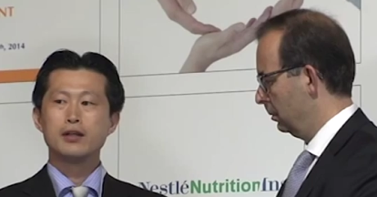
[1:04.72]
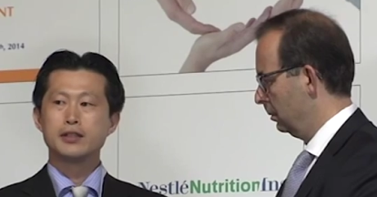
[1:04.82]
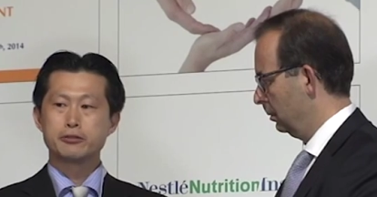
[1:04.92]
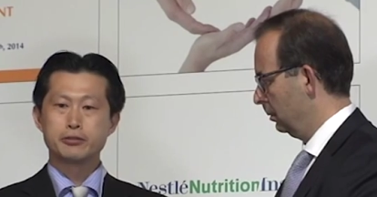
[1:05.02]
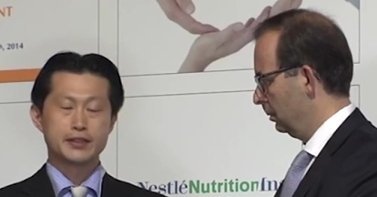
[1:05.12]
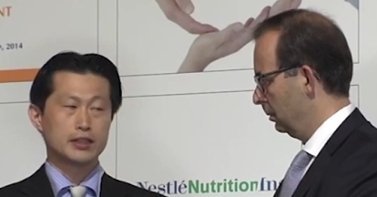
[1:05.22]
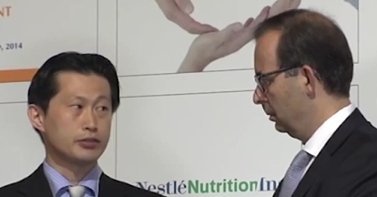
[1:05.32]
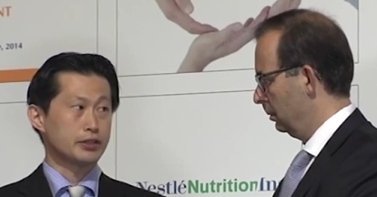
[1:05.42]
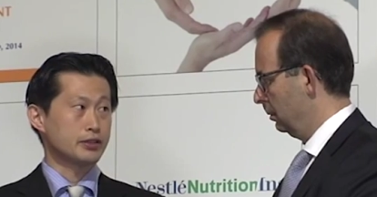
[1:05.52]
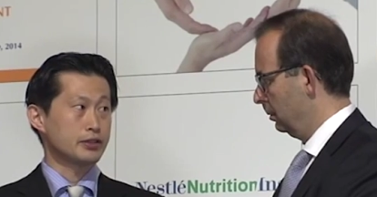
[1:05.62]
Speaker 1: The
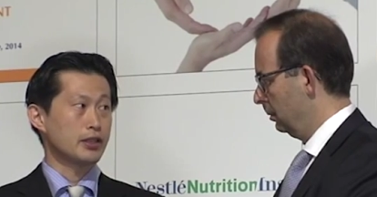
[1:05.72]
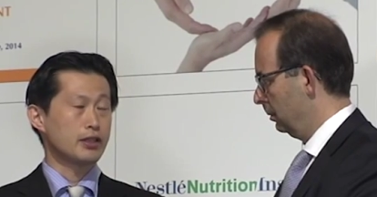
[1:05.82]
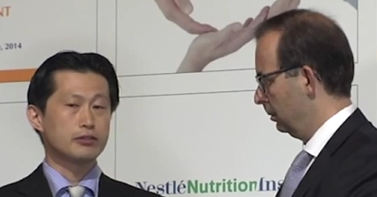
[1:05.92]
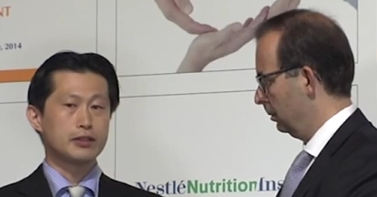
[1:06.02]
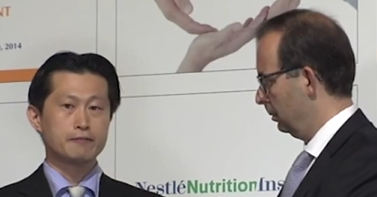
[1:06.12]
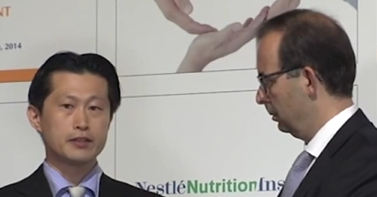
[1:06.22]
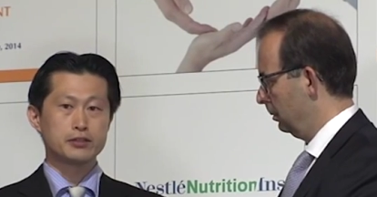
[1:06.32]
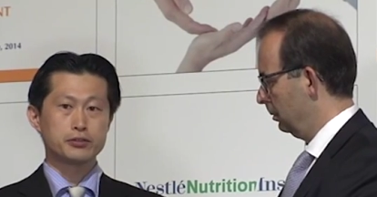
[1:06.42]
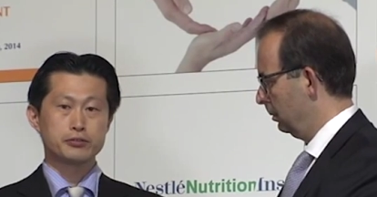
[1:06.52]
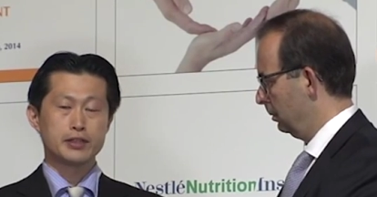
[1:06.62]
result is head lifting
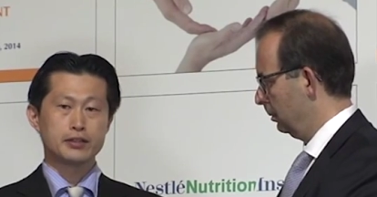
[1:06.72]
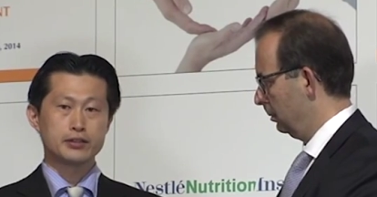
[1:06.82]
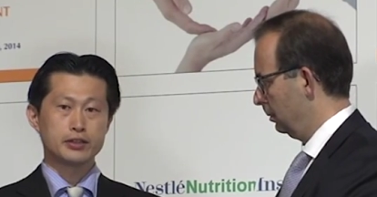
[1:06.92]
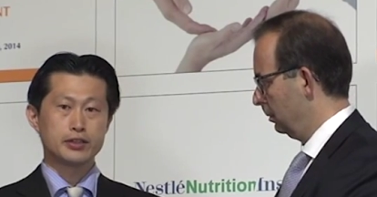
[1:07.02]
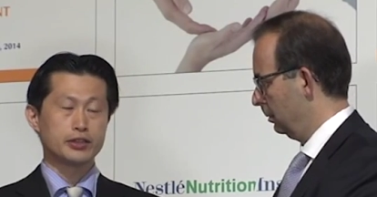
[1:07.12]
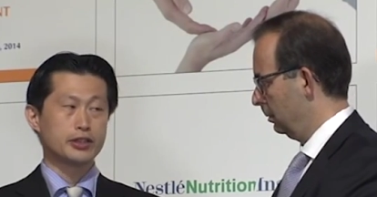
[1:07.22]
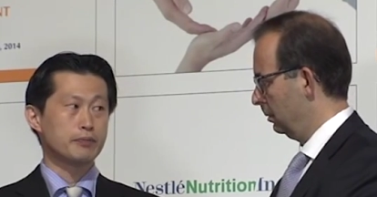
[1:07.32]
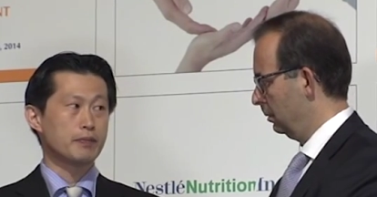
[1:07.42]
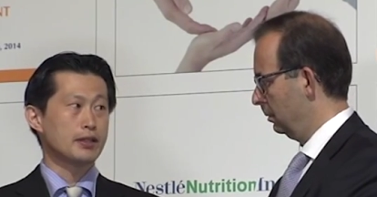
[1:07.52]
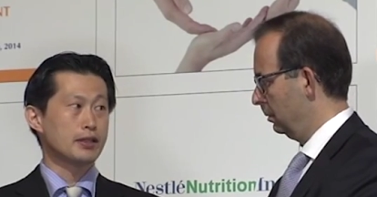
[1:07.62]
strength is
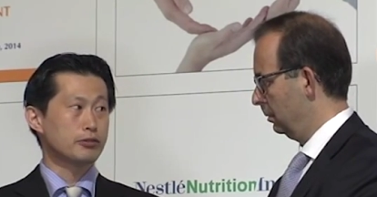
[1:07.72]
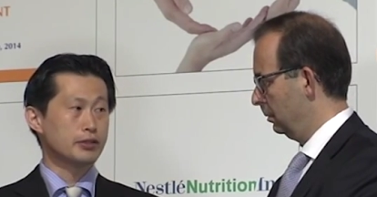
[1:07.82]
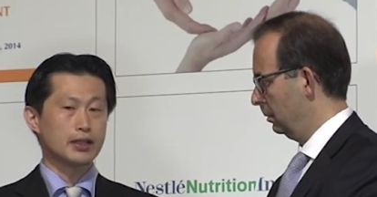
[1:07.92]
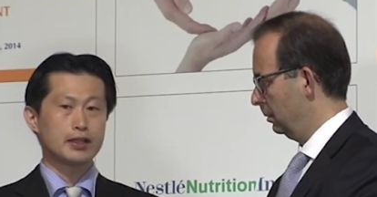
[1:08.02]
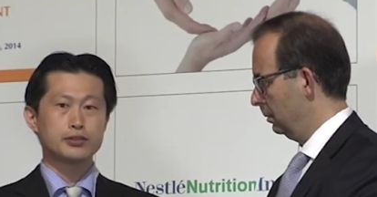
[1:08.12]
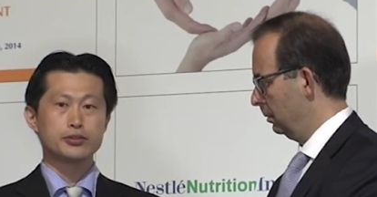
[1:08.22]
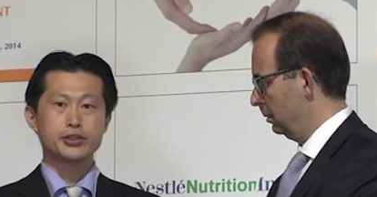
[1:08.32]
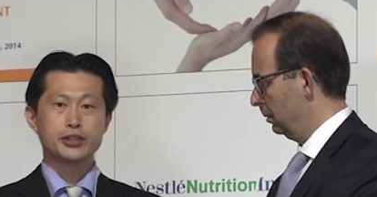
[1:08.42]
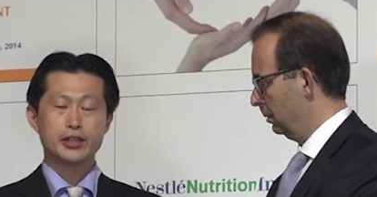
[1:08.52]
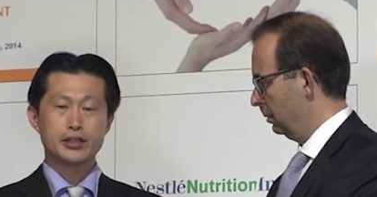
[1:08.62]
independently
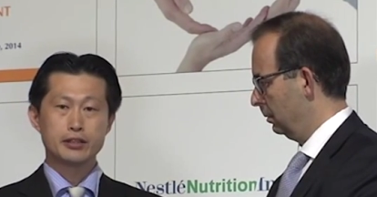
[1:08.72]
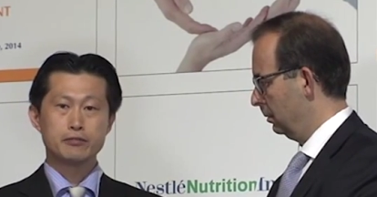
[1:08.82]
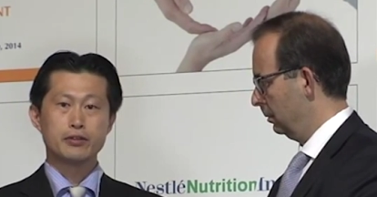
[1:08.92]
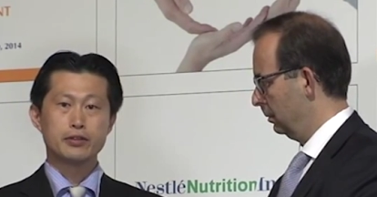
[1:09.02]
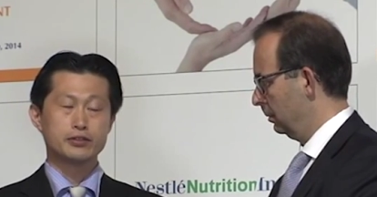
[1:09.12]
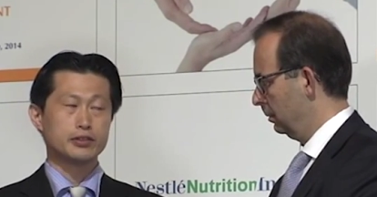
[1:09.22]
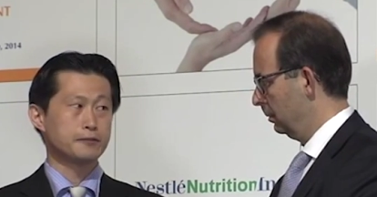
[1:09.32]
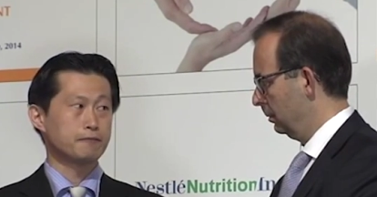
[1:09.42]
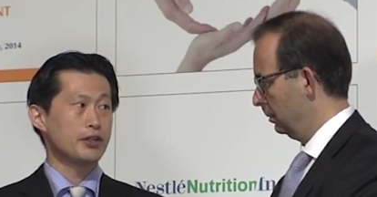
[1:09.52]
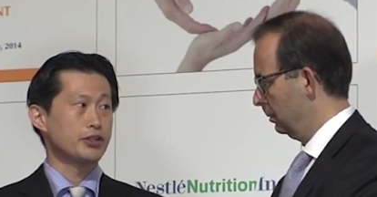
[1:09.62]
associated with
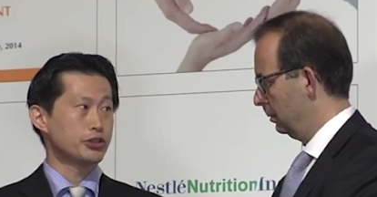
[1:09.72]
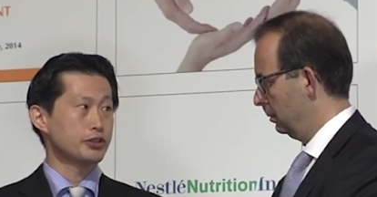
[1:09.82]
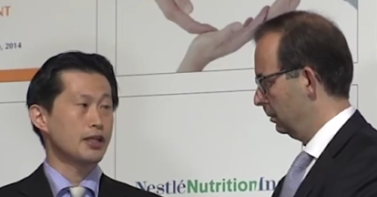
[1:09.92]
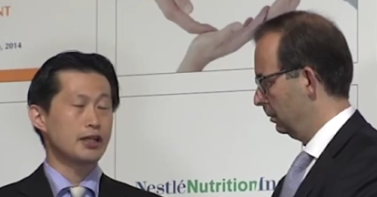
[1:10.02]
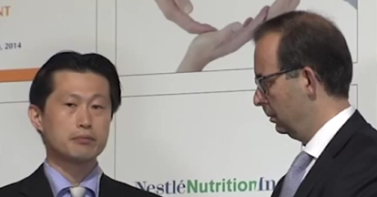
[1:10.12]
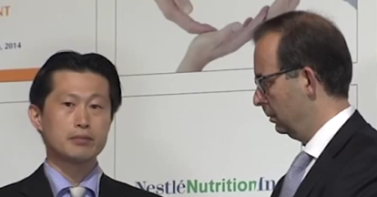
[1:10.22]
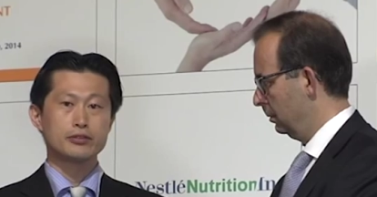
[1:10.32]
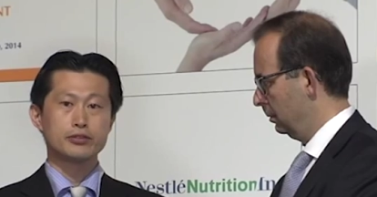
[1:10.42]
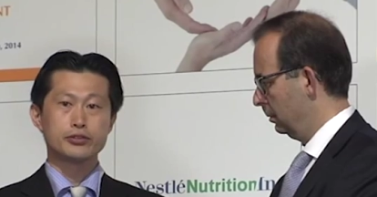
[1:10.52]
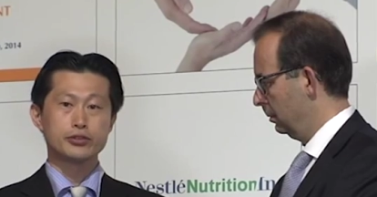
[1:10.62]
dysphagia and
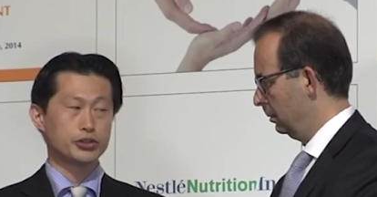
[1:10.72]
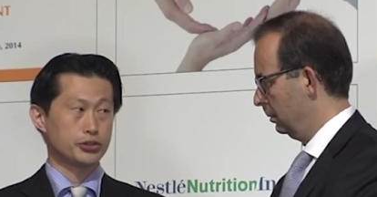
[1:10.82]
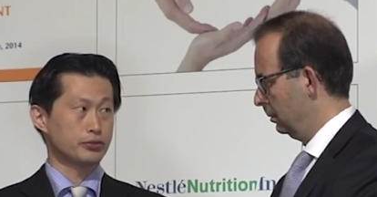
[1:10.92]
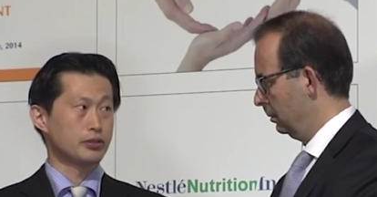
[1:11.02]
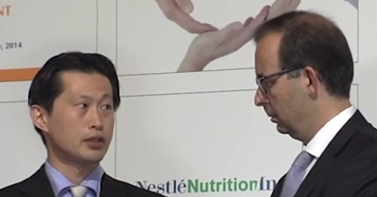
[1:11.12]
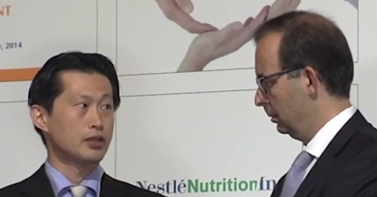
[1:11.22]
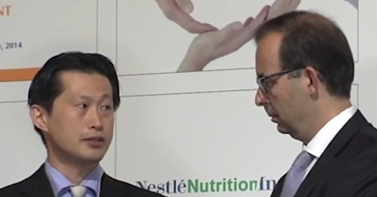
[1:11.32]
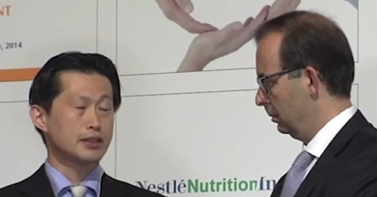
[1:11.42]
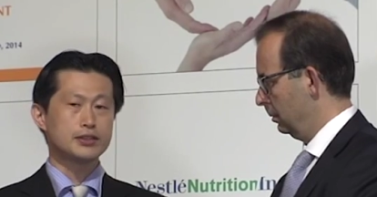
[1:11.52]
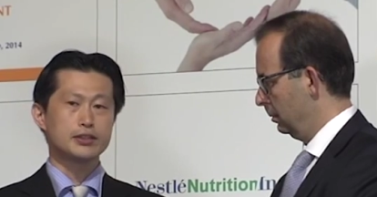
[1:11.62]
malnutrition.
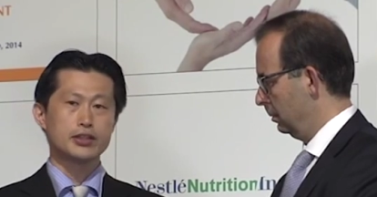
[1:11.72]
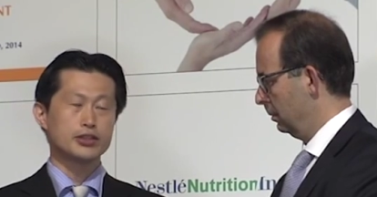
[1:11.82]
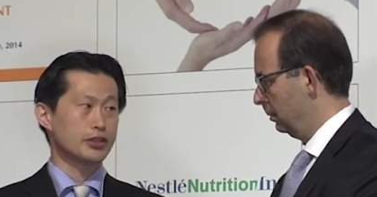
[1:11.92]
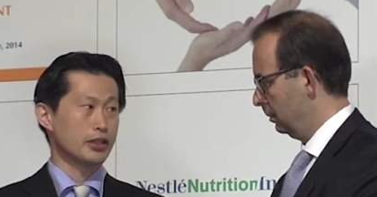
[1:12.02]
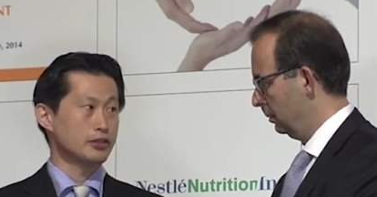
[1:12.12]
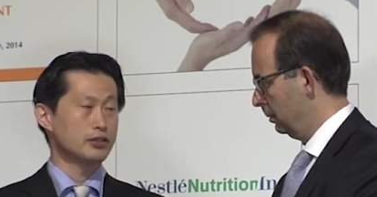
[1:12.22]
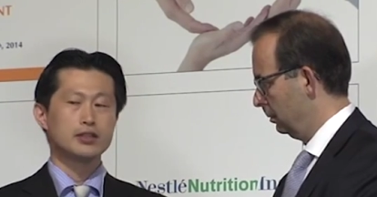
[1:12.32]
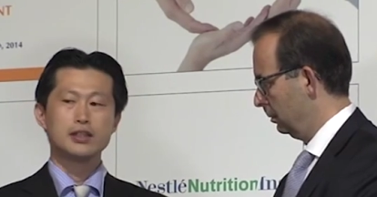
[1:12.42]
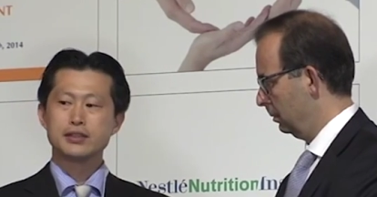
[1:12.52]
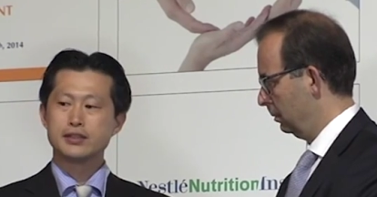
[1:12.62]
That indicates
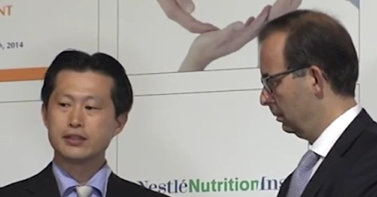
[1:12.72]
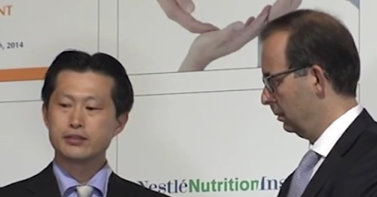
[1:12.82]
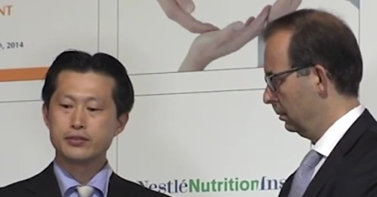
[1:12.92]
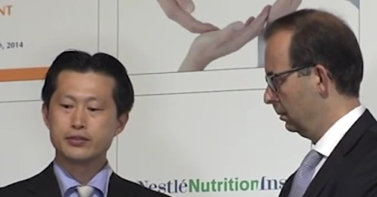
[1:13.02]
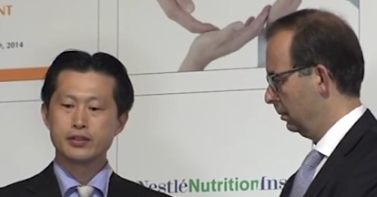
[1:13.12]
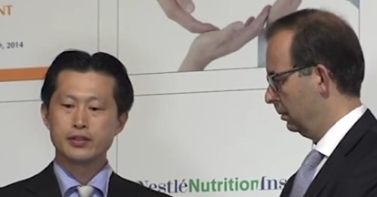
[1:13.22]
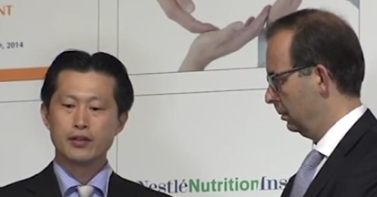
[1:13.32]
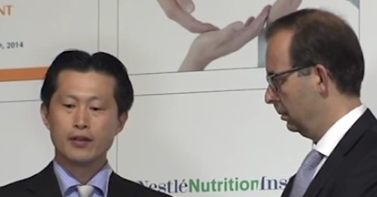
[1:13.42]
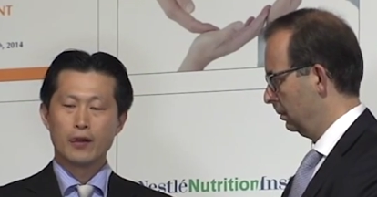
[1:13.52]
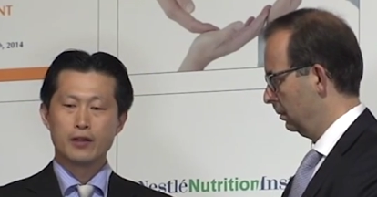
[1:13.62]
that
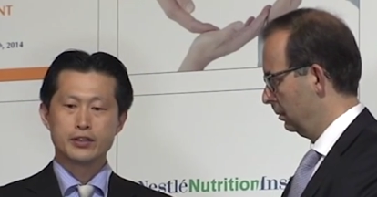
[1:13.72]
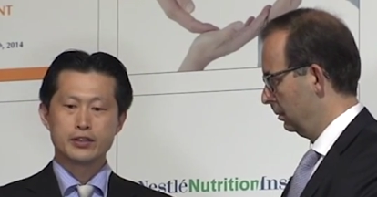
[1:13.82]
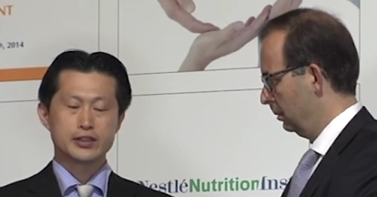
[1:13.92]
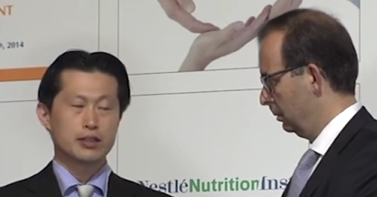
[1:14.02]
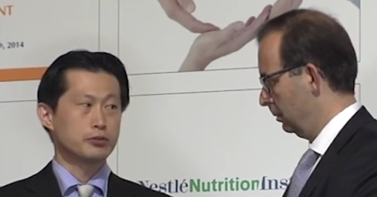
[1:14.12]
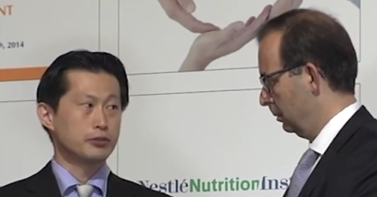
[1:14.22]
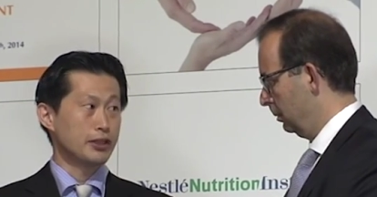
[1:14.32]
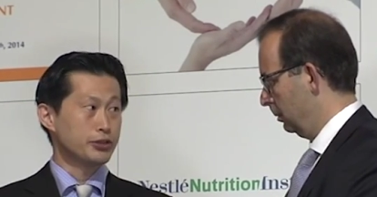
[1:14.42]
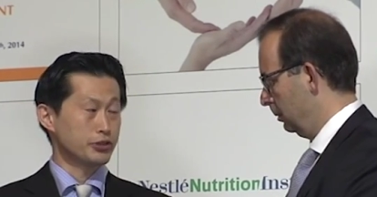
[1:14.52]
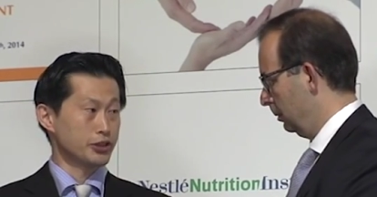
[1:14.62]
there is some
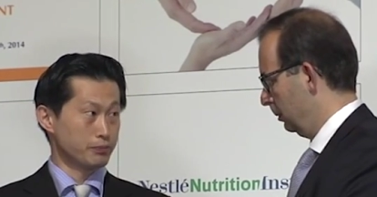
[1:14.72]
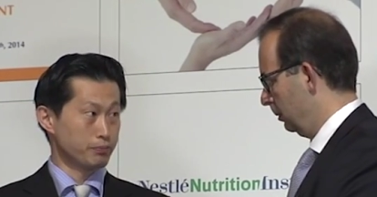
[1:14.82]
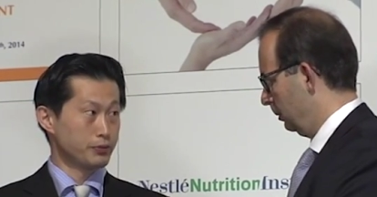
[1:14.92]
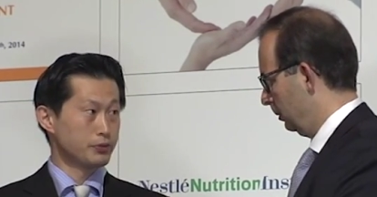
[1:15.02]
relationship